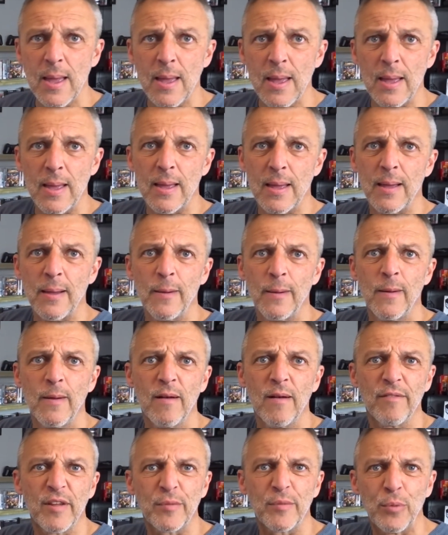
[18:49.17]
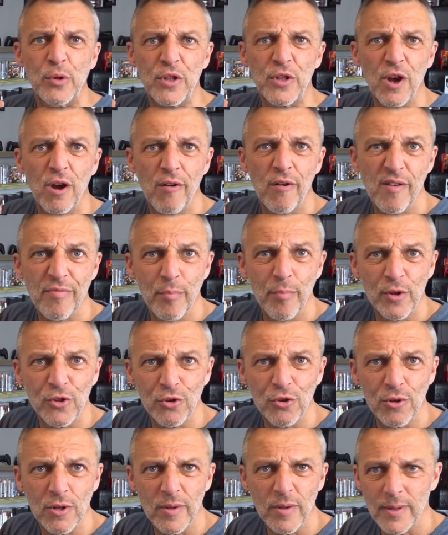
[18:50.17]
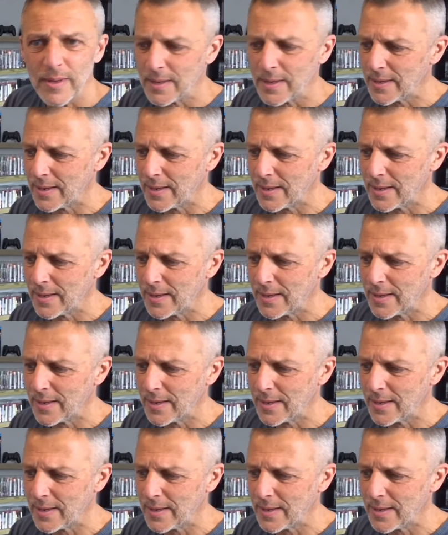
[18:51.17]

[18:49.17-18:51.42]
Yeah, I've had to put the RF module on it.